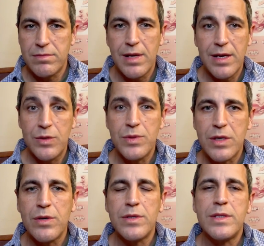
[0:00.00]
how you would
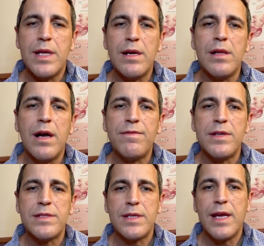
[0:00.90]
go to a dental
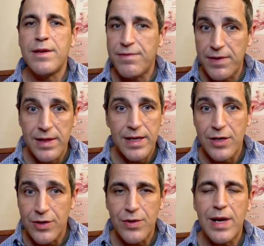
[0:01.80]
office to get a filling
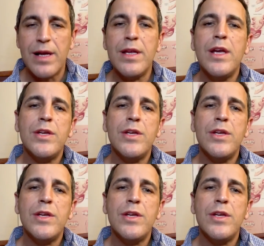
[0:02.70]
or a crown.